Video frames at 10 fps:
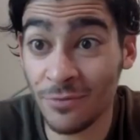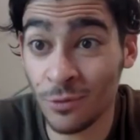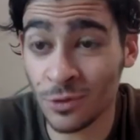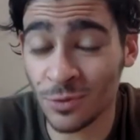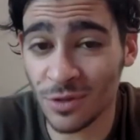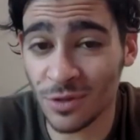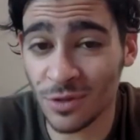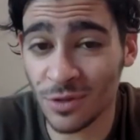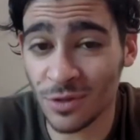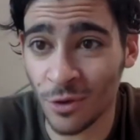who's one of the
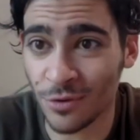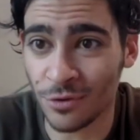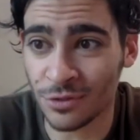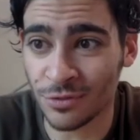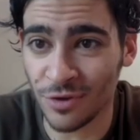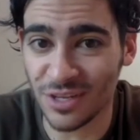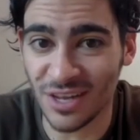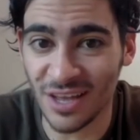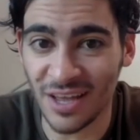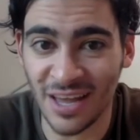co-founders of Reddit,
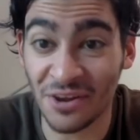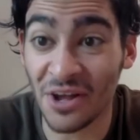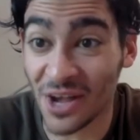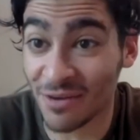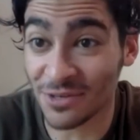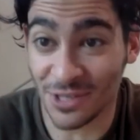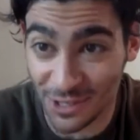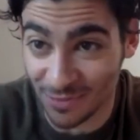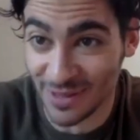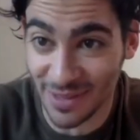and I had a long
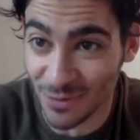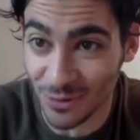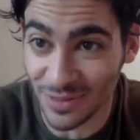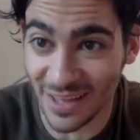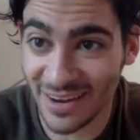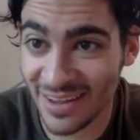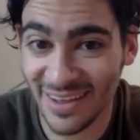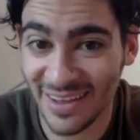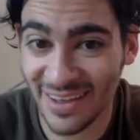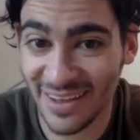conversation about them doing that,
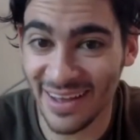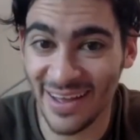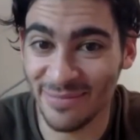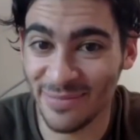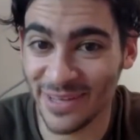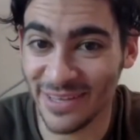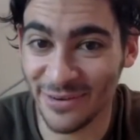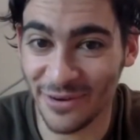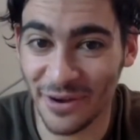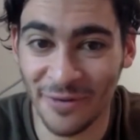um, like a
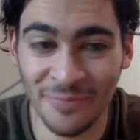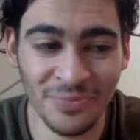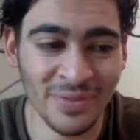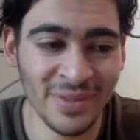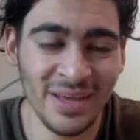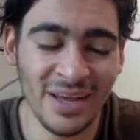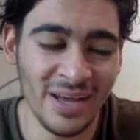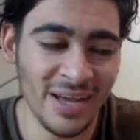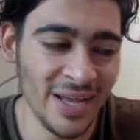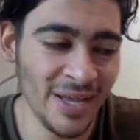year ago.
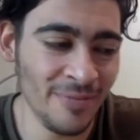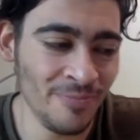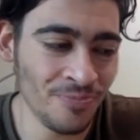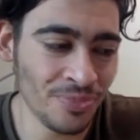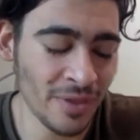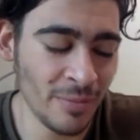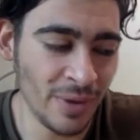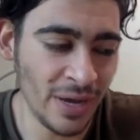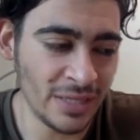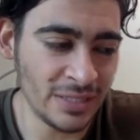Um,
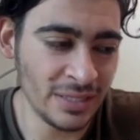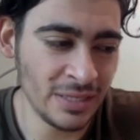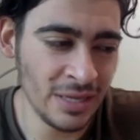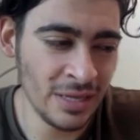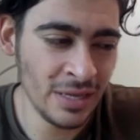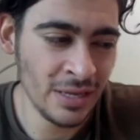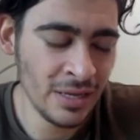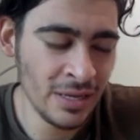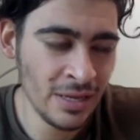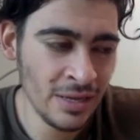but
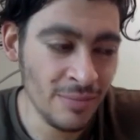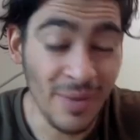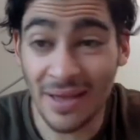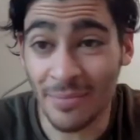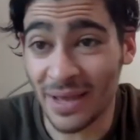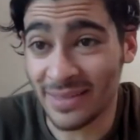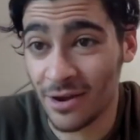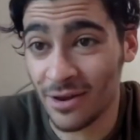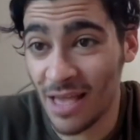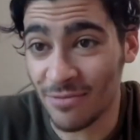man, my
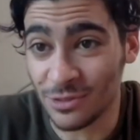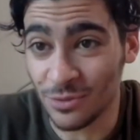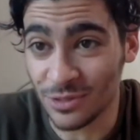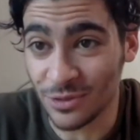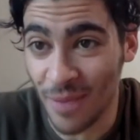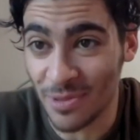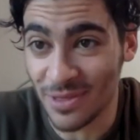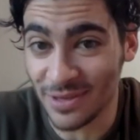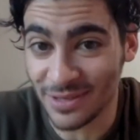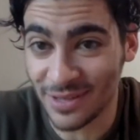entire life is doing scrappy
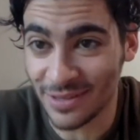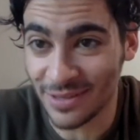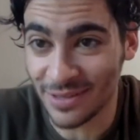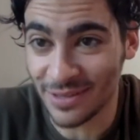things. Like,